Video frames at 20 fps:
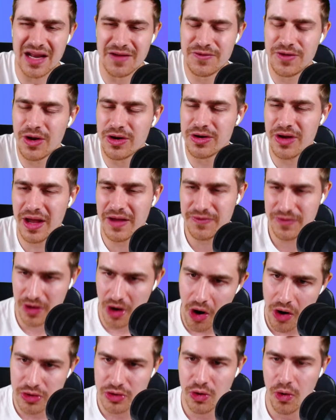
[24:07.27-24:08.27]
If you
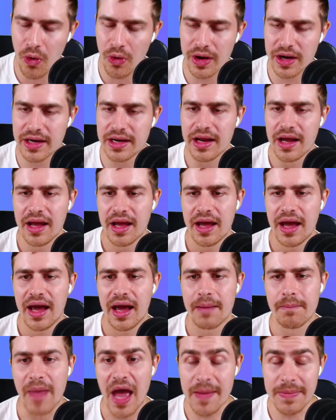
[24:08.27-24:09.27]
own Gordon,
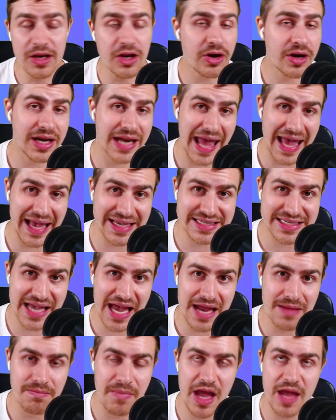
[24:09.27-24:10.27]
maybe look at
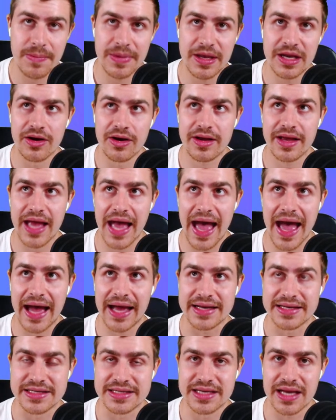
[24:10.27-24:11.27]
Eze, maybe look
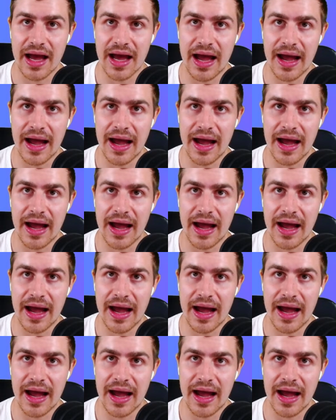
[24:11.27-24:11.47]
at